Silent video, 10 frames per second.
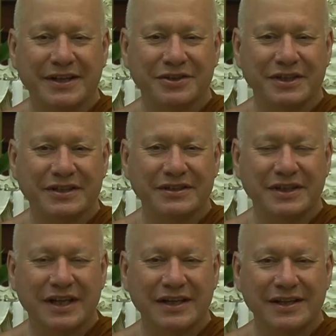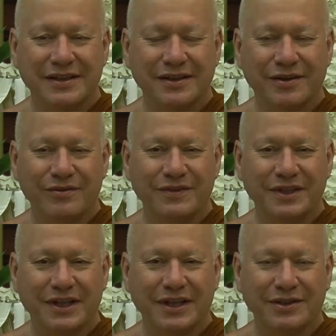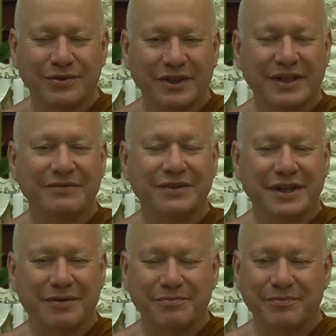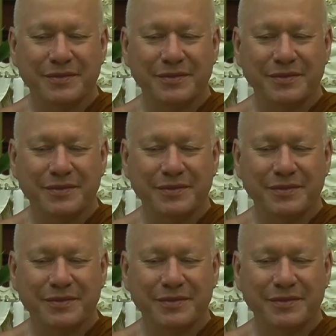actually stayed overnight or given up